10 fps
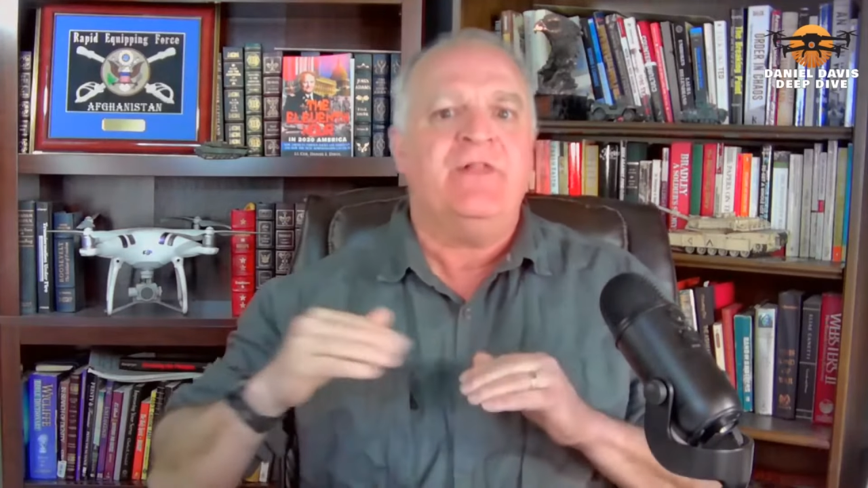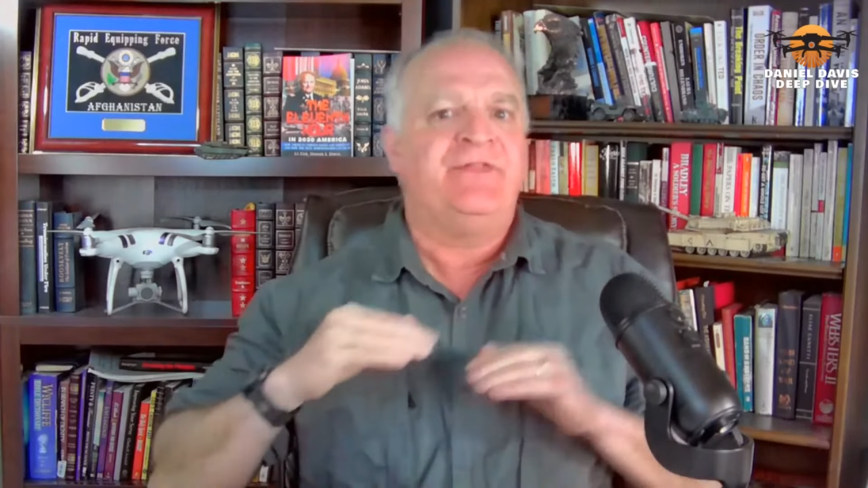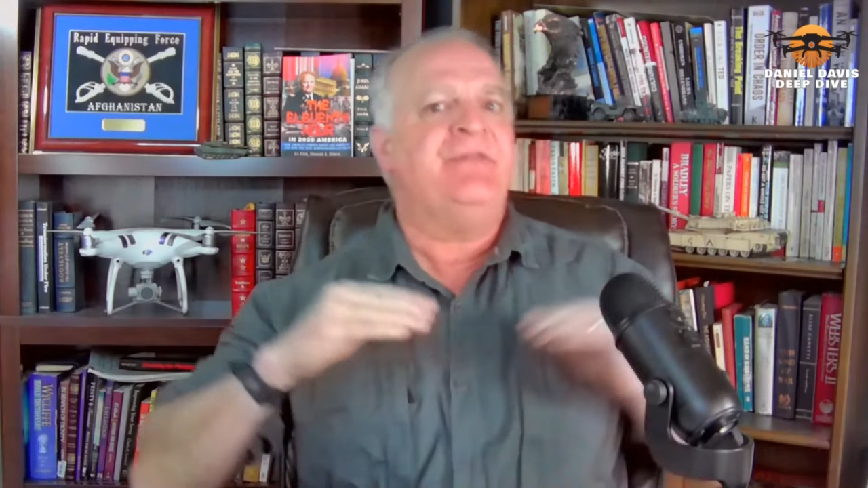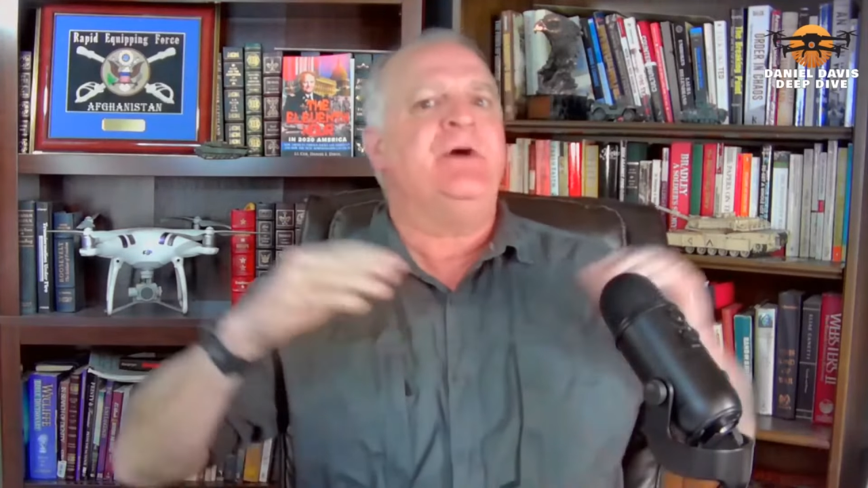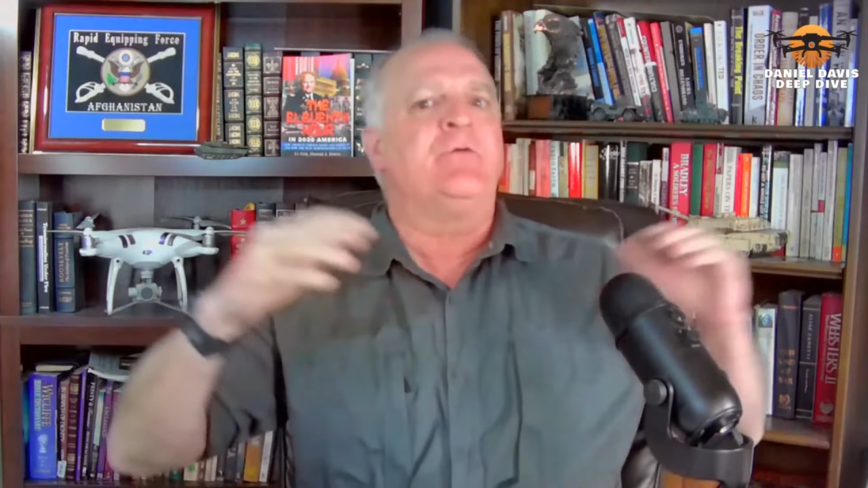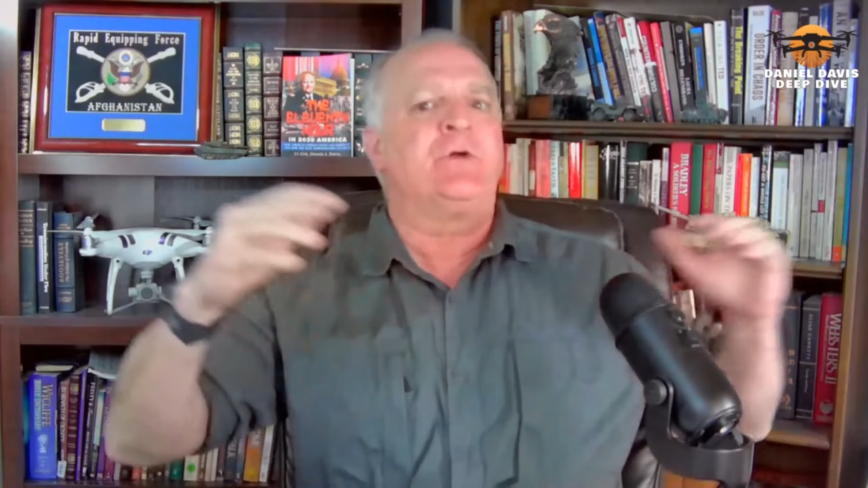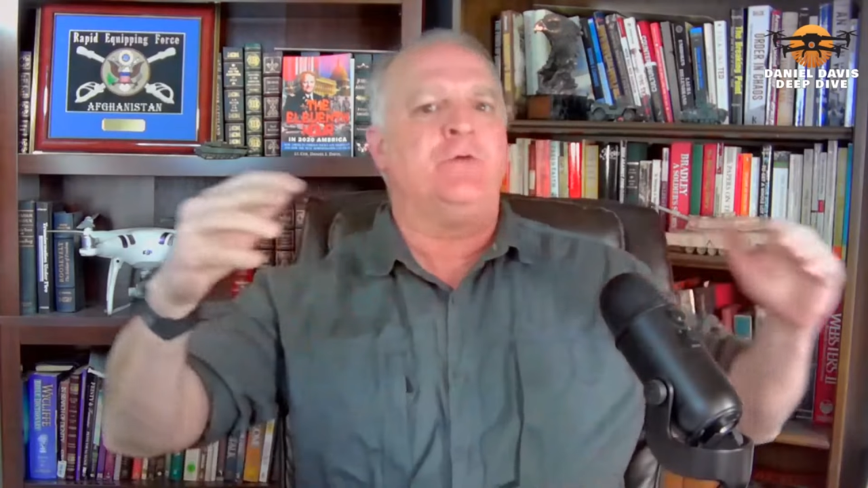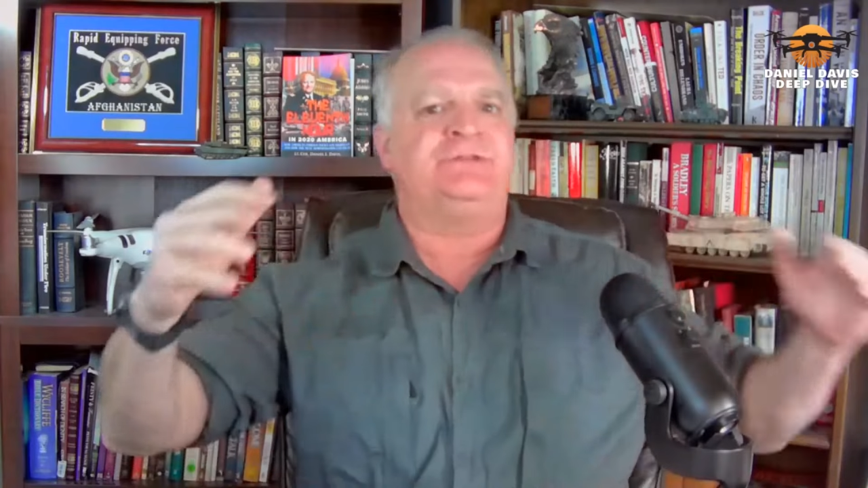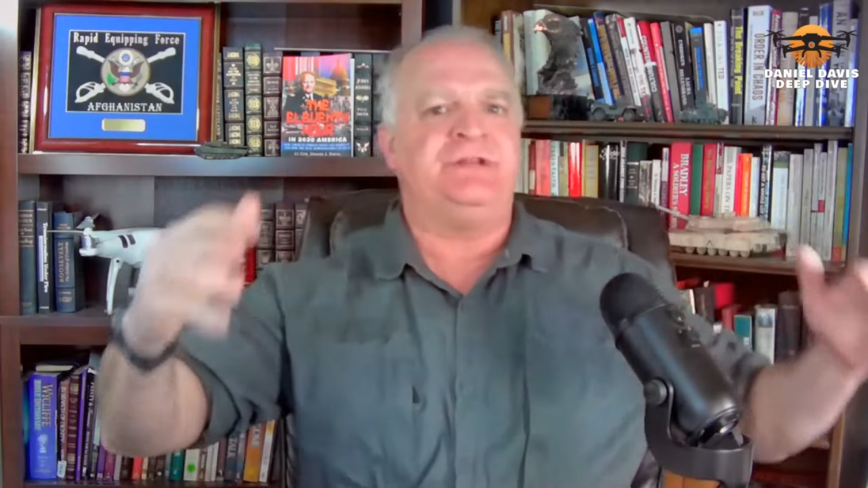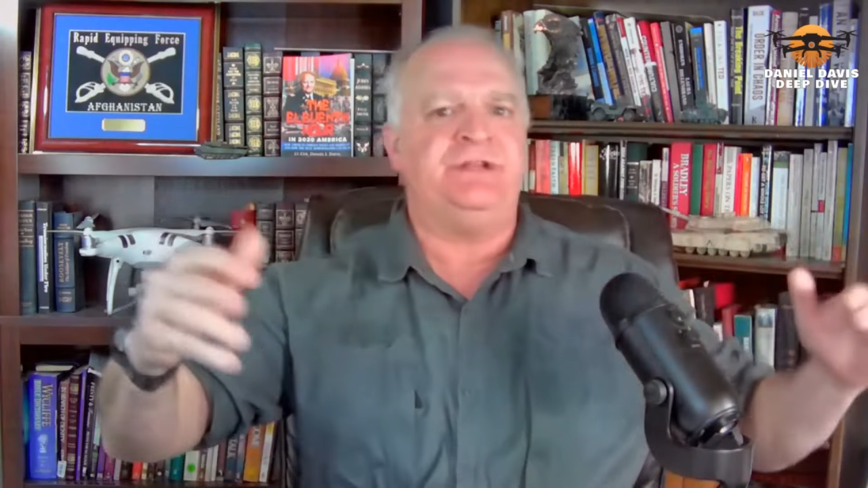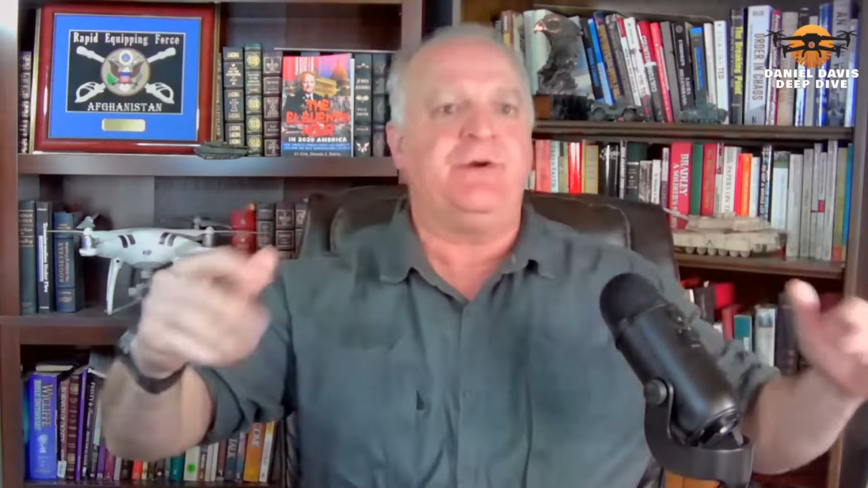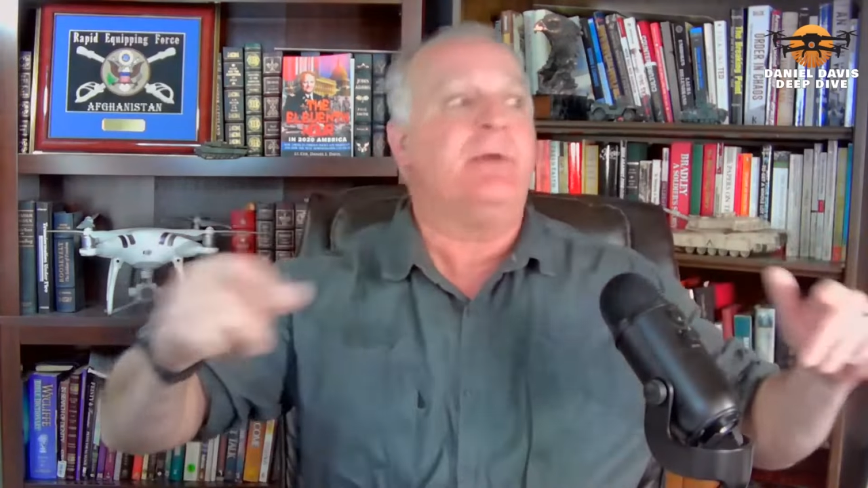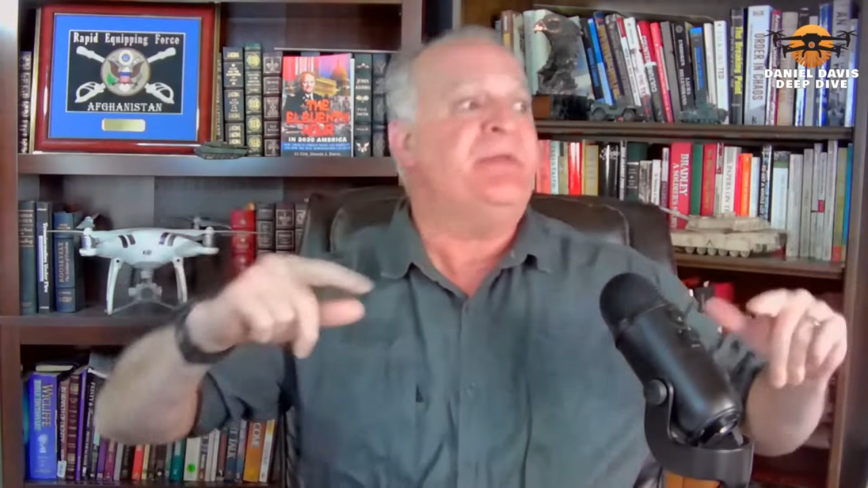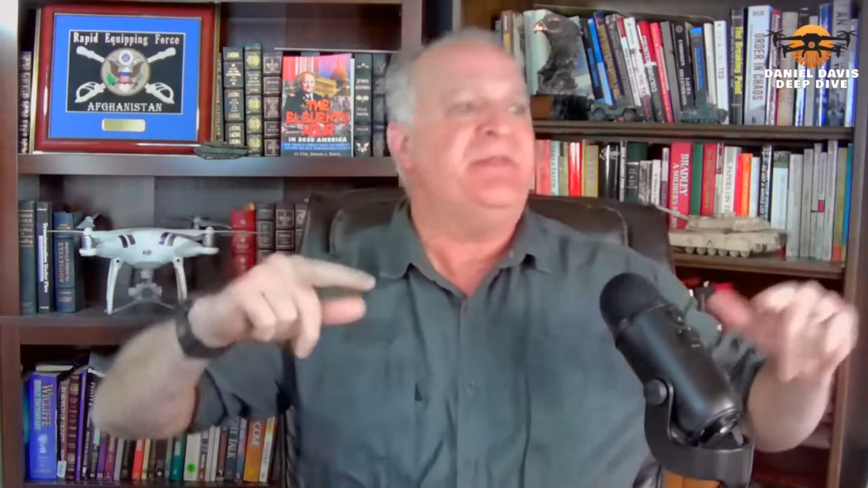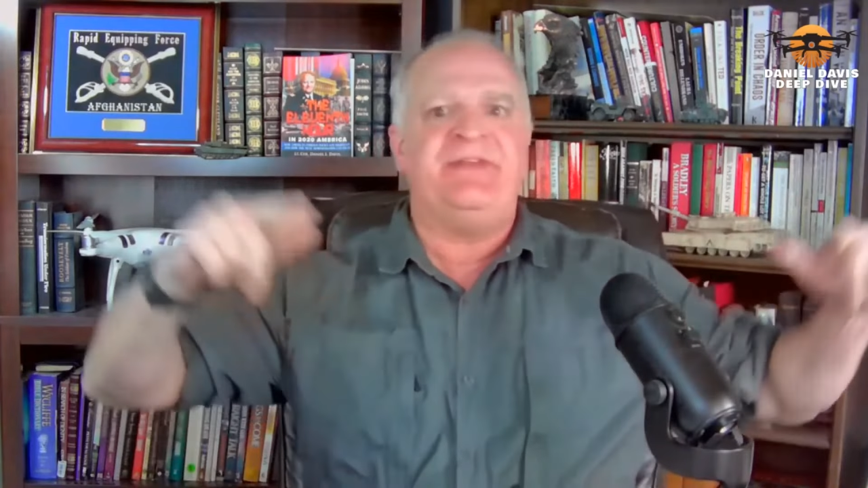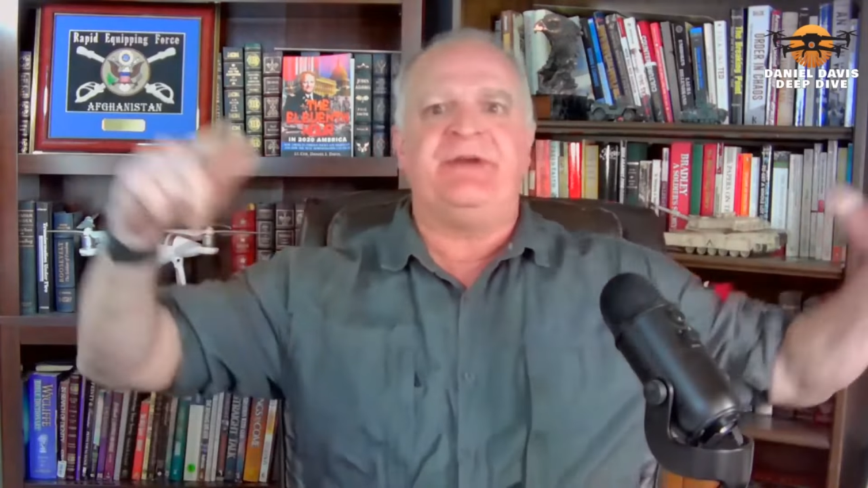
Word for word: then they'll go to Europe and then